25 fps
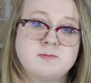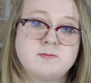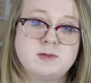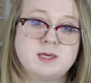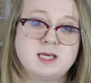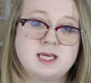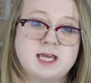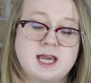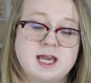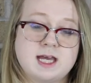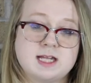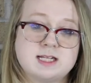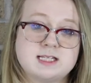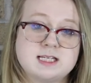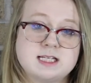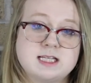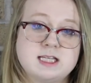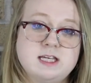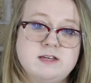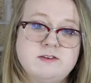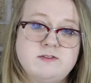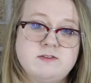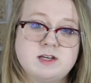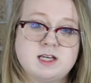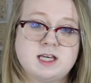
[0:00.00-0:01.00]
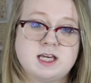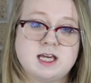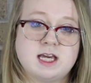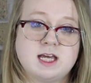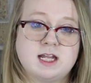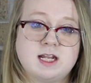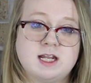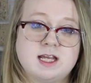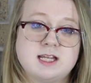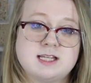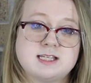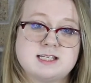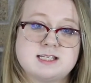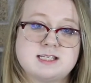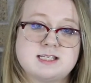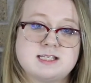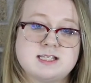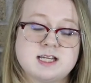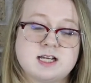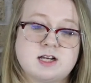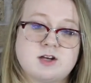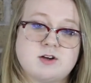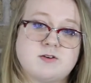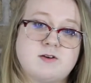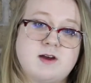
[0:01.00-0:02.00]
began to live again and
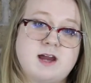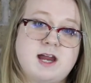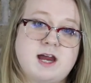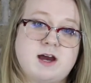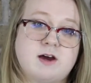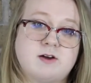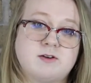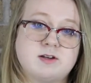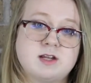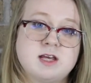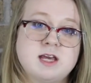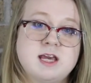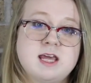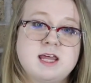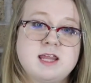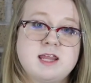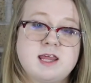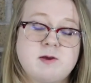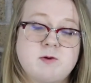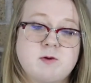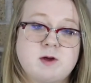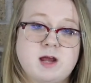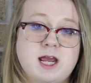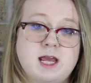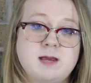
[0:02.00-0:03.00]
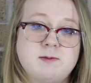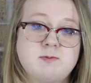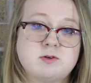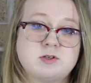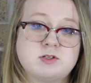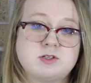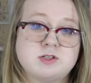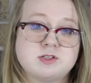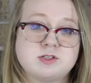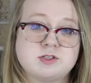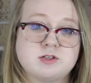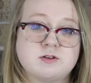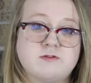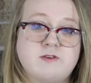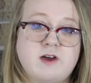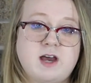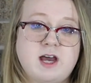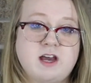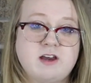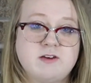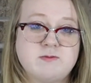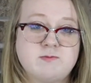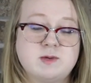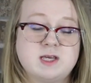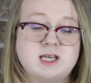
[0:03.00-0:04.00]
stick around. They were able to
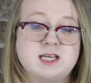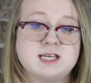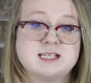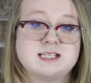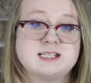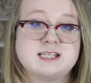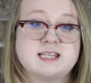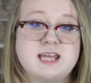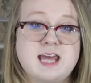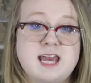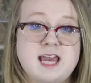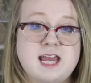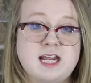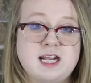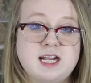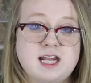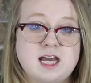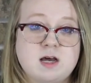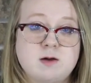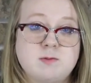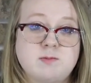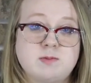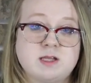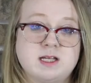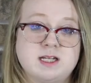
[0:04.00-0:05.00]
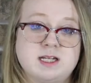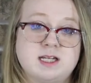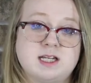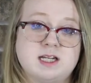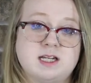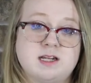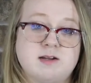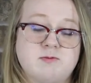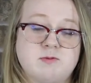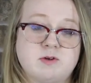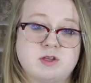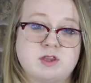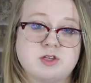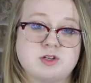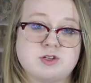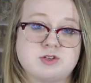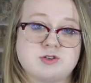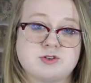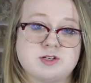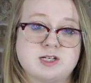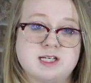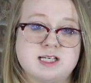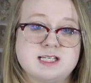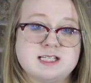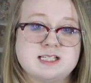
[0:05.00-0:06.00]
survive because they now blended in with the
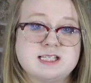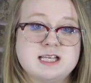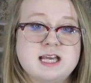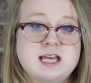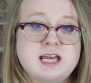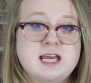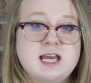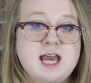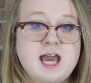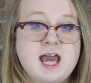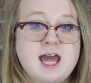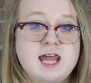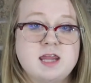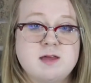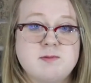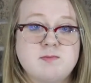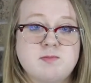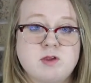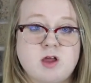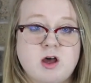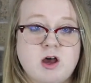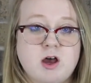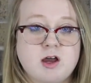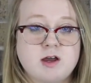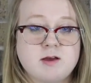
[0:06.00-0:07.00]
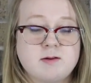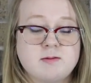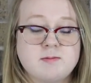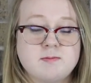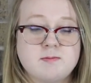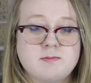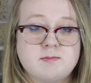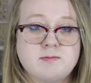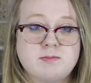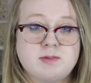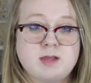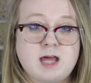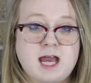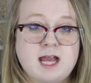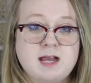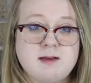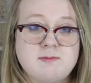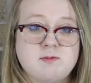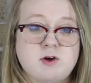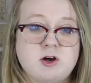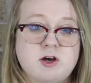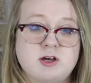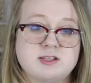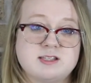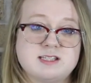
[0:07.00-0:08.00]
trees and the black
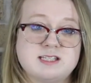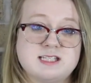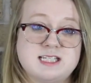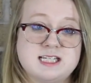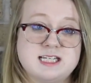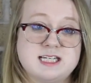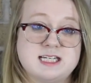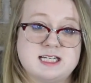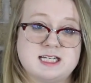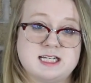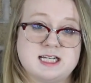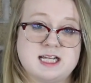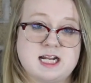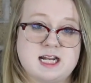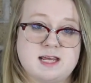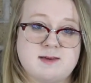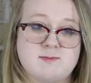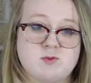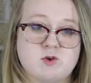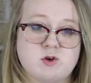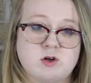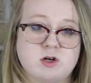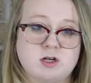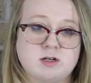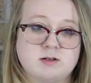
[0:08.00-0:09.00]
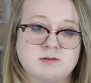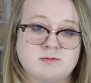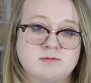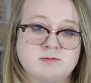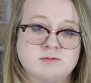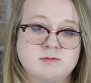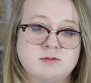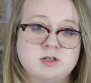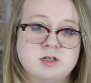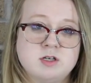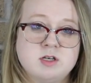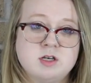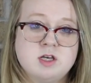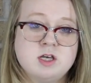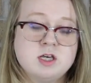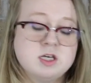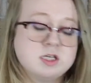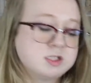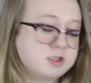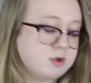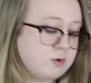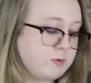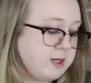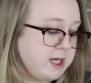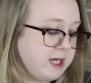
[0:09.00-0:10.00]
moths didn't anymore.
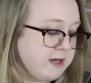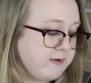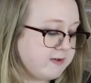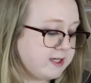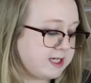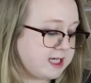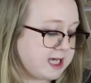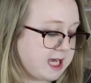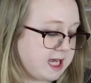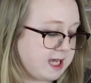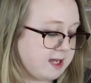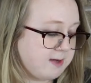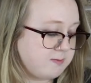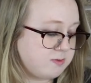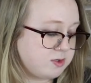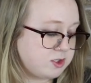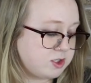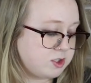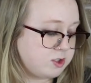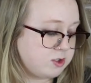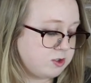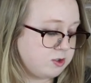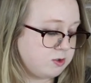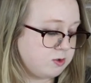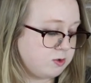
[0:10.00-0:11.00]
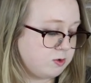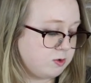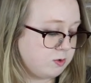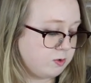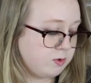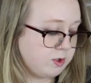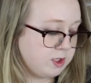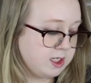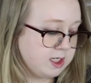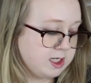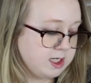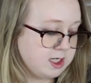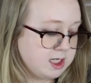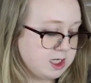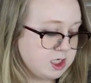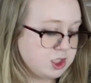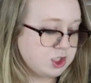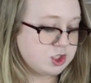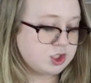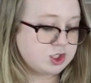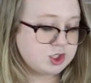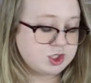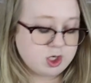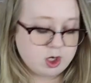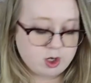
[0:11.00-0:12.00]
So we have a game to
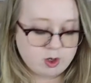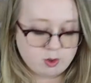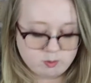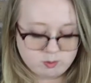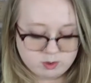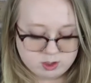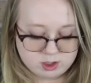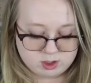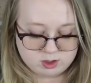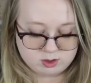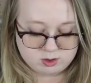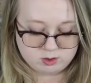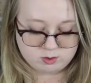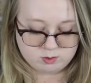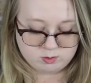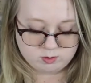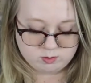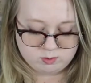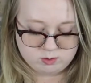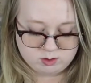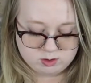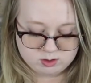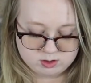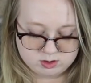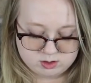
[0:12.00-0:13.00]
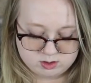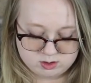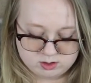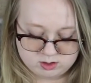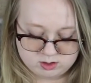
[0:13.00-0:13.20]
show you